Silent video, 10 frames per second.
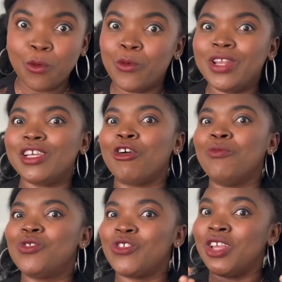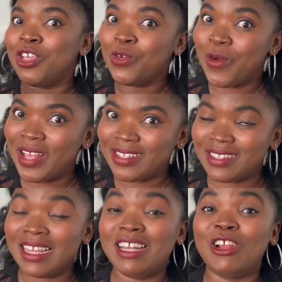When it comes to the US,
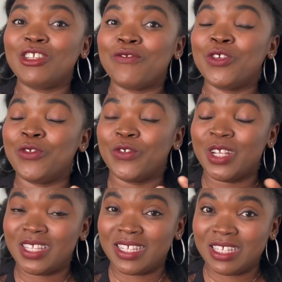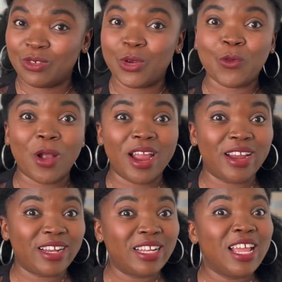there are a lot of universities
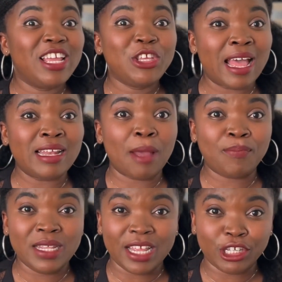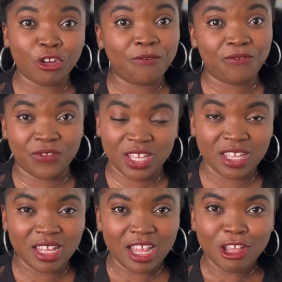requiring an application fee.
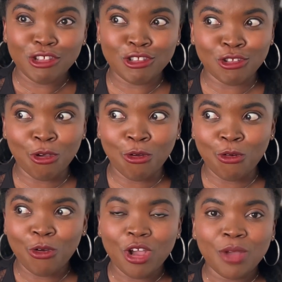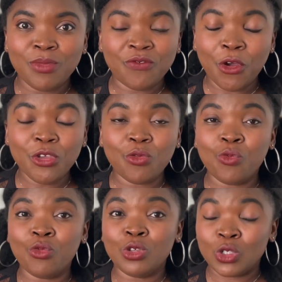So before you
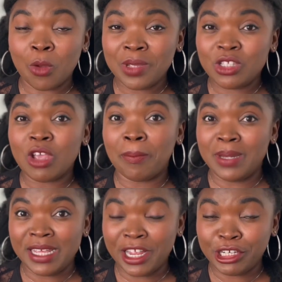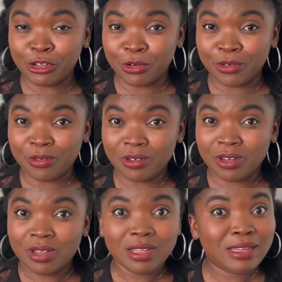submit your application
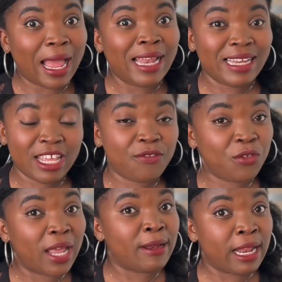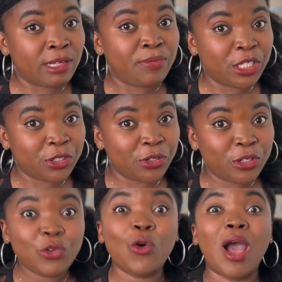and they give you an admission,
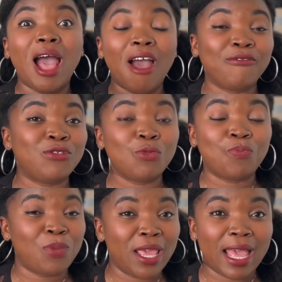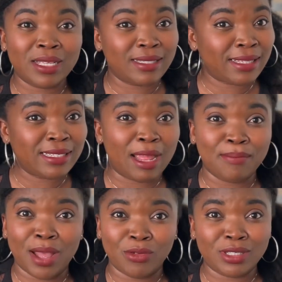you have to pay a certain
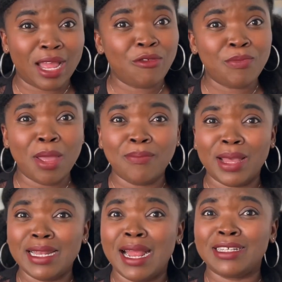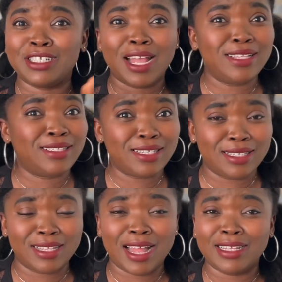amount. And remember, there are
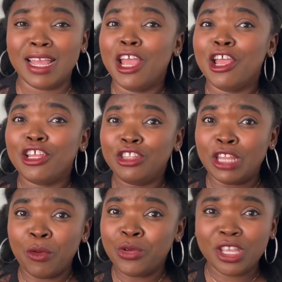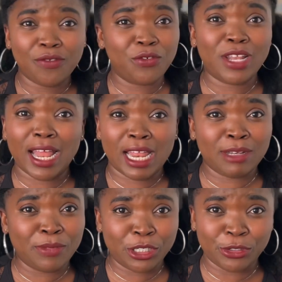chances that they won't give you that
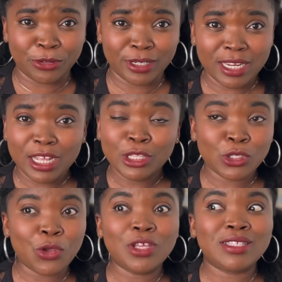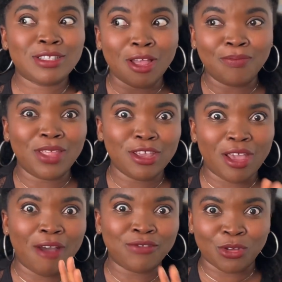admission. So it's something you
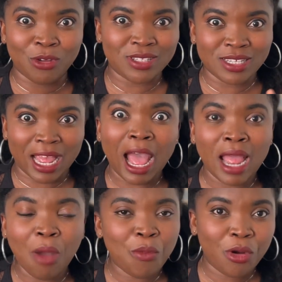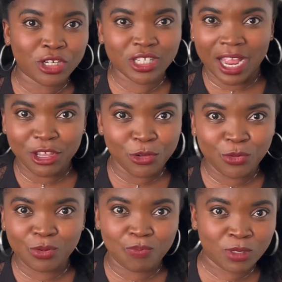have to consider. How much can
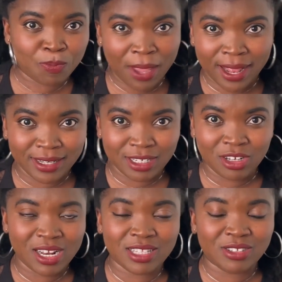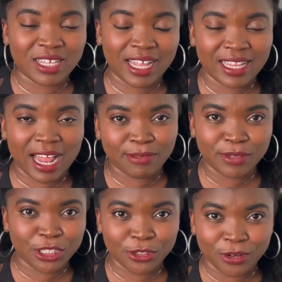you spend in order to get that
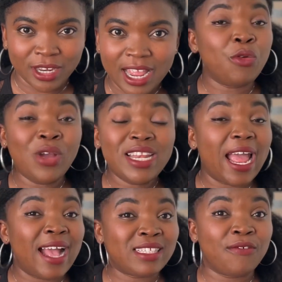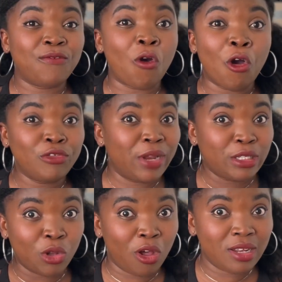admission? When they're asking for
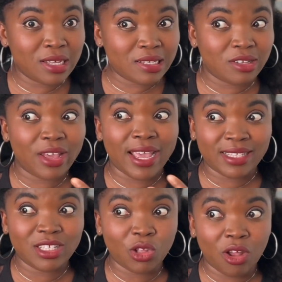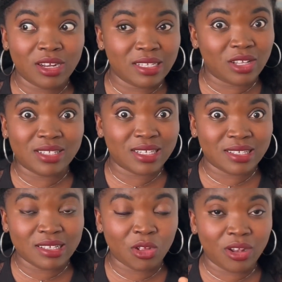$100 or $80
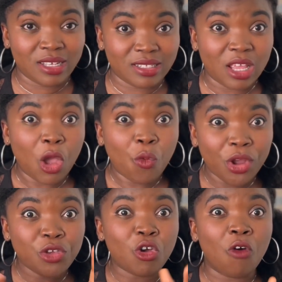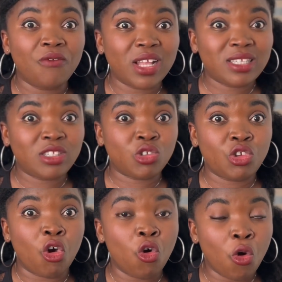or $60, when you convert it to
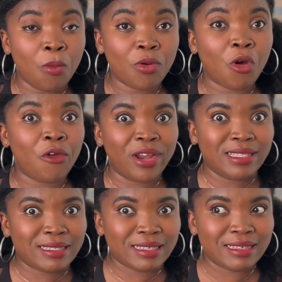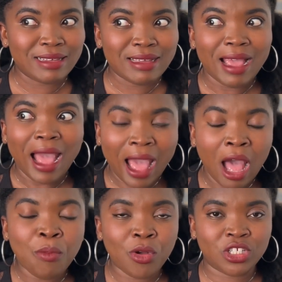your home currency,
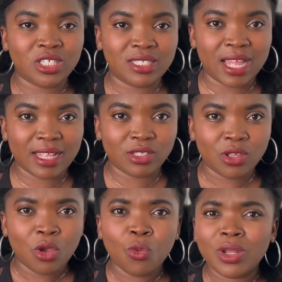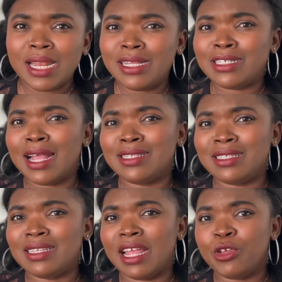how much is that? What are the
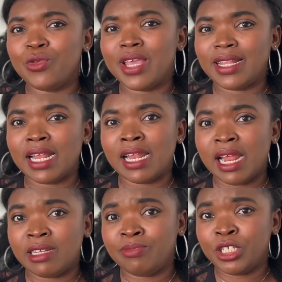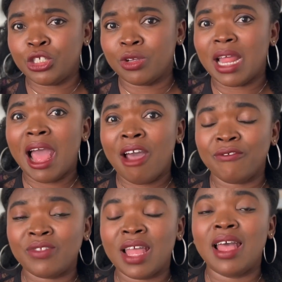chances that you get an admission
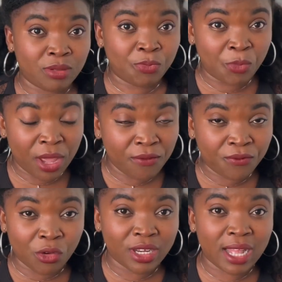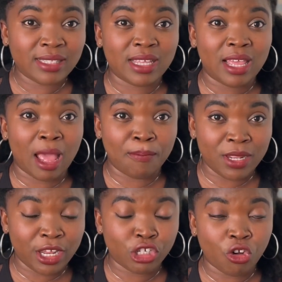after paying for that
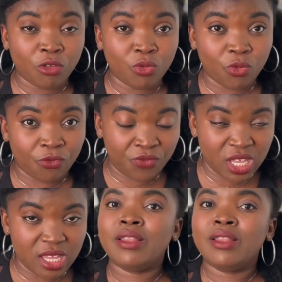application fee?